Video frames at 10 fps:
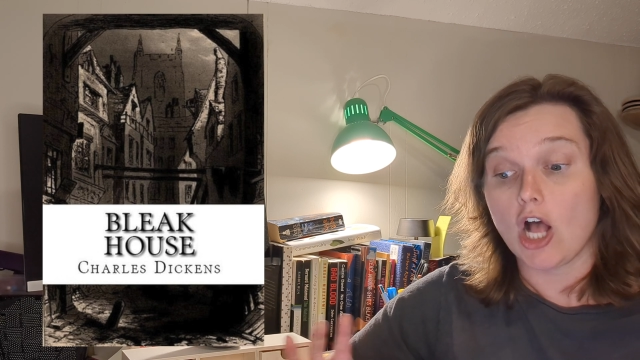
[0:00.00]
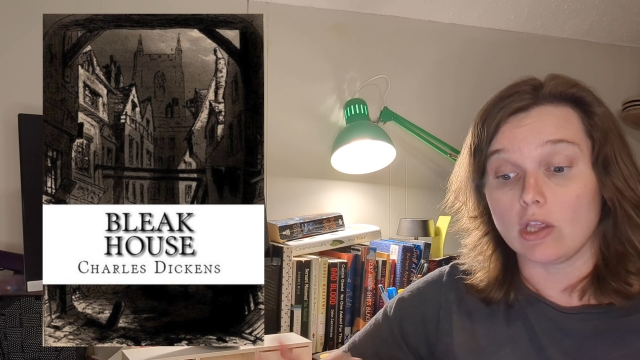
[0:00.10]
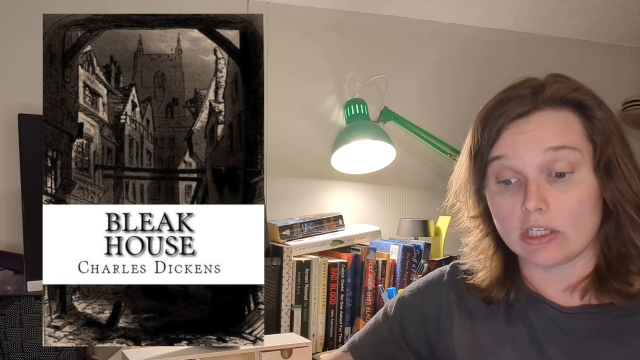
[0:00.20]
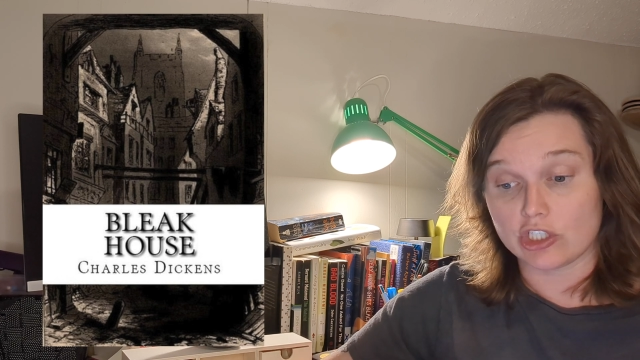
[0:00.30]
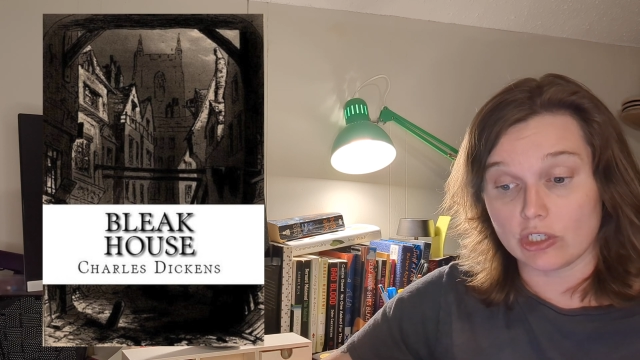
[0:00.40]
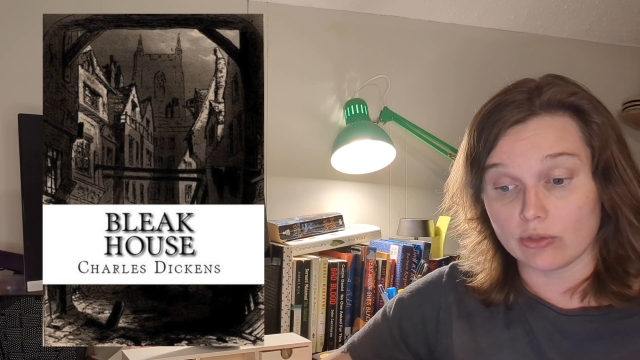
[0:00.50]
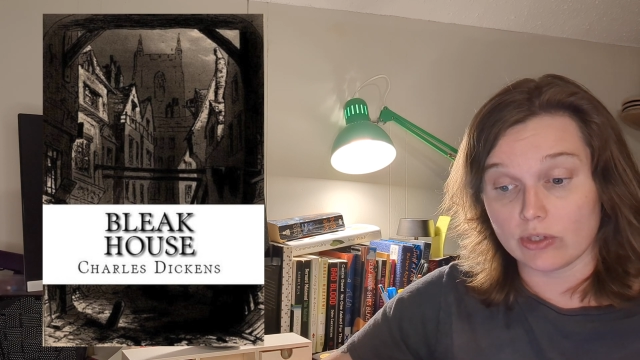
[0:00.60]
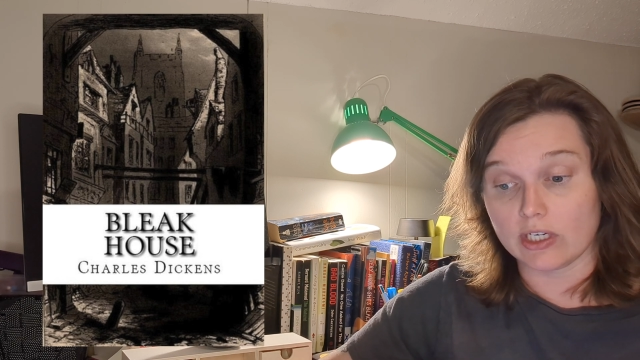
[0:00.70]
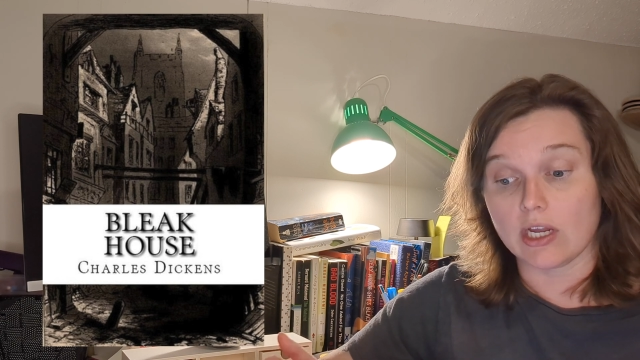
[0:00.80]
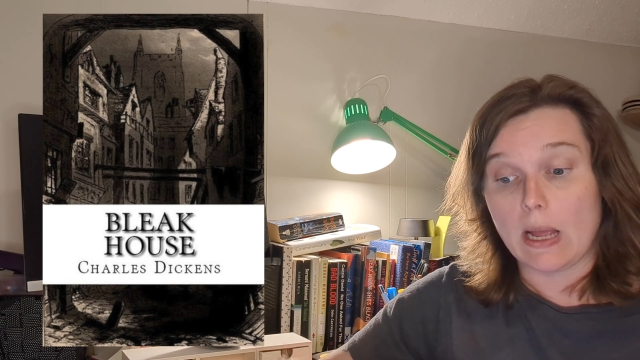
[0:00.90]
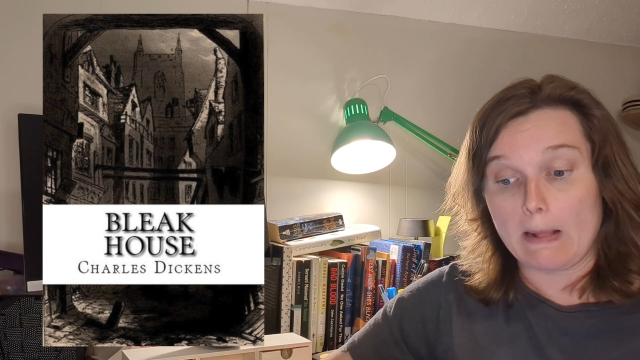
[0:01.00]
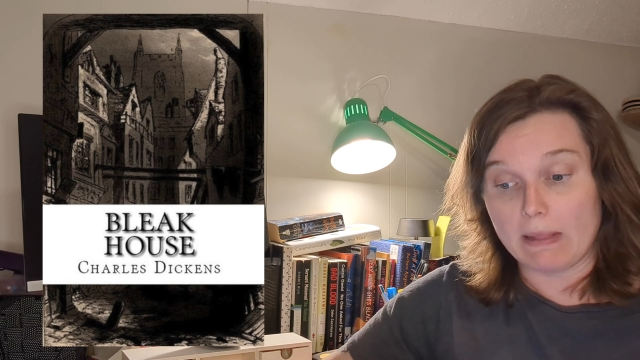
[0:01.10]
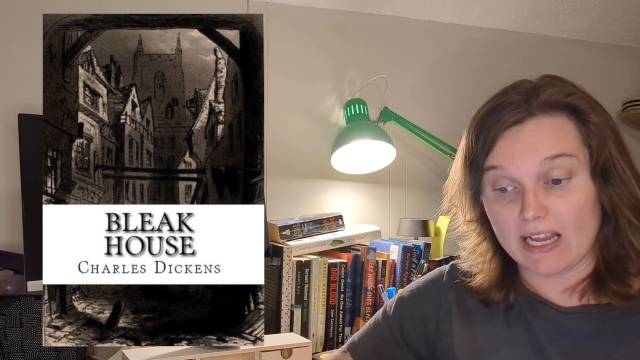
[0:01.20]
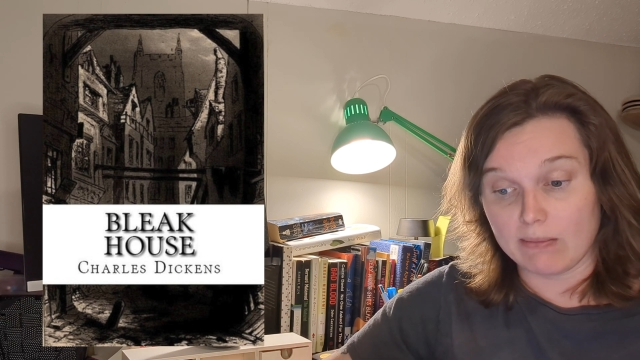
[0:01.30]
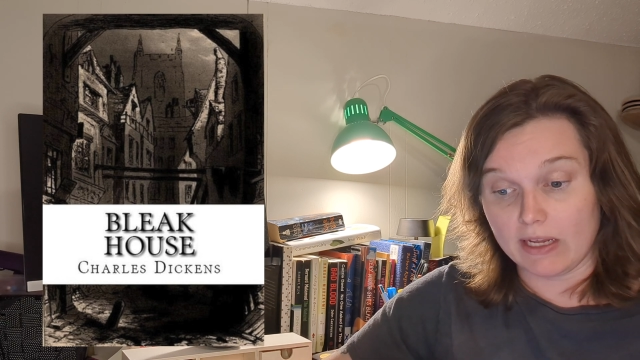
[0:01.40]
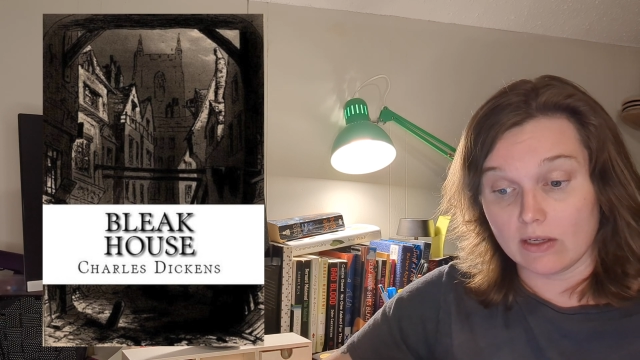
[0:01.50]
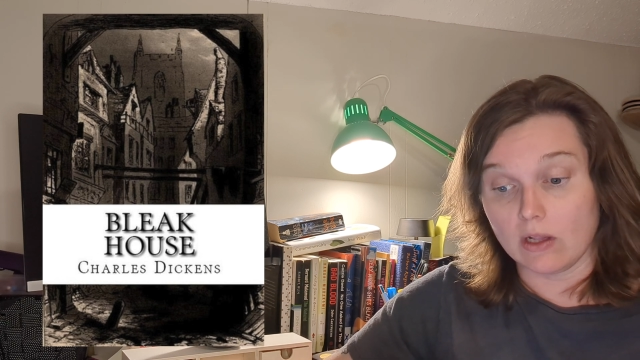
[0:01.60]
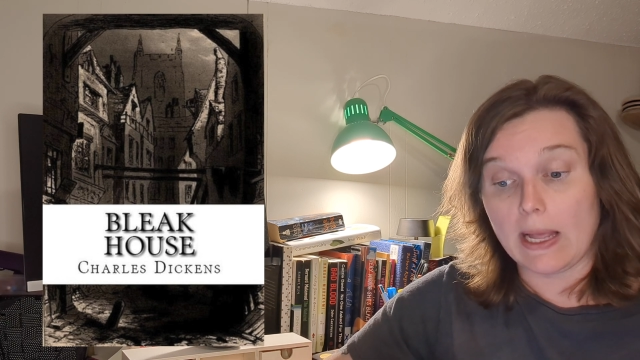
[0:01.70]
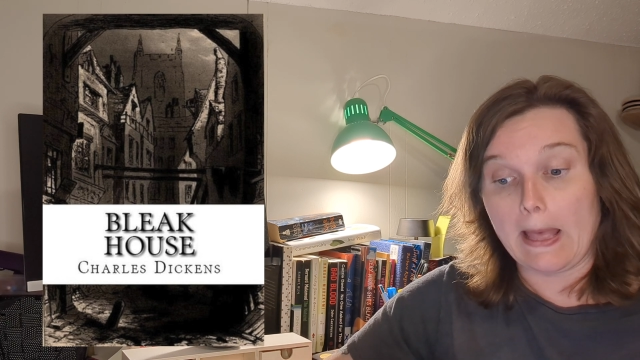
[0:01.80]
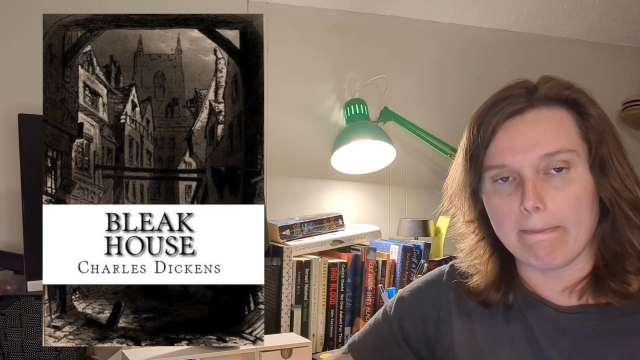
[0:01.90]
lost children, blackmail,
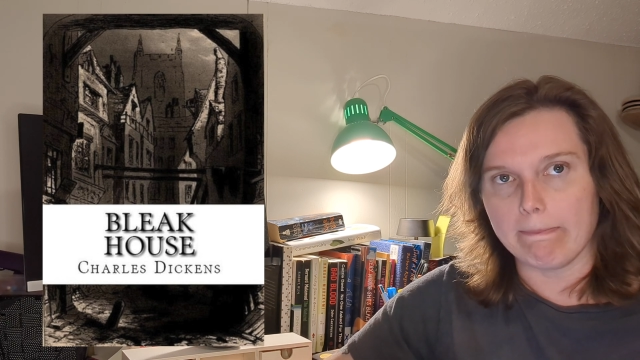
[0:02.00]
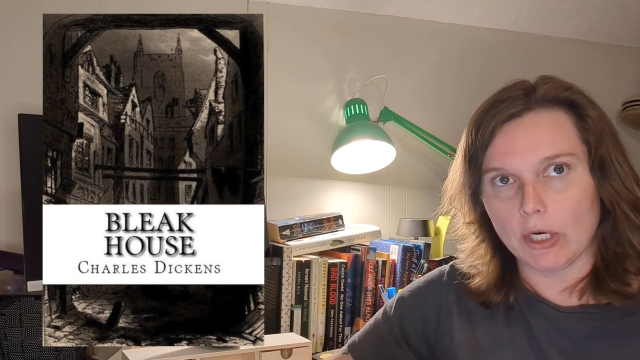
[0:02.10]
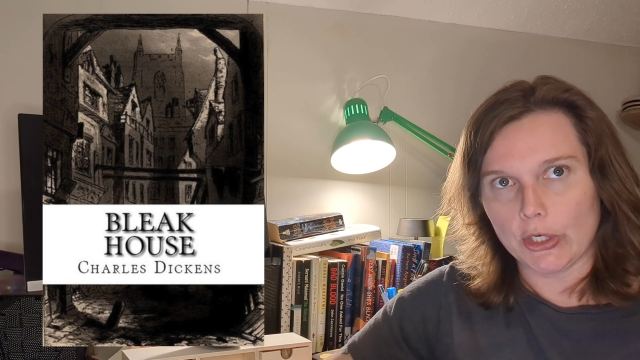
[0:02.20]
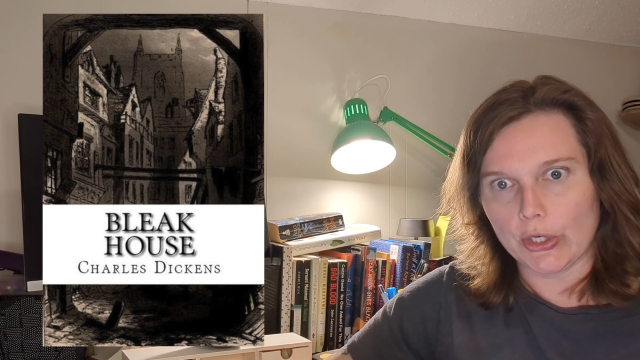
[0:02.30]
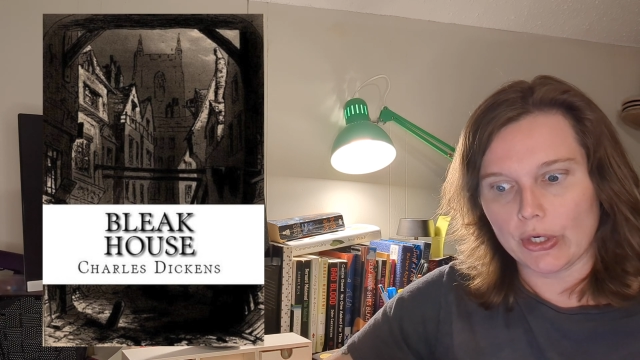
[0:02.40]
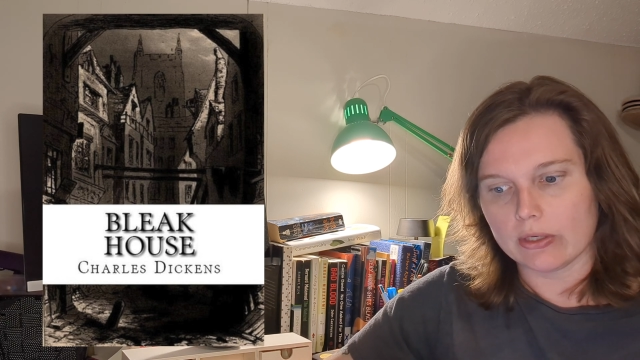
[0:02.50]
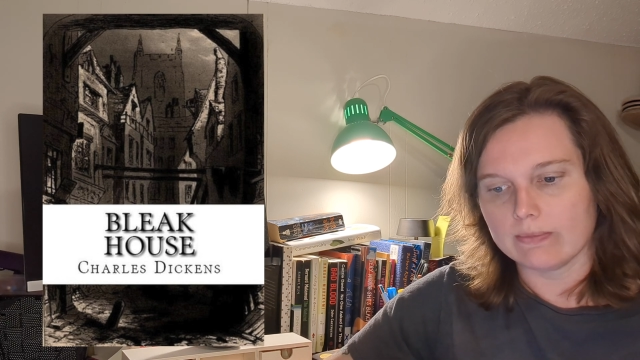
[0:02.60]
and murder.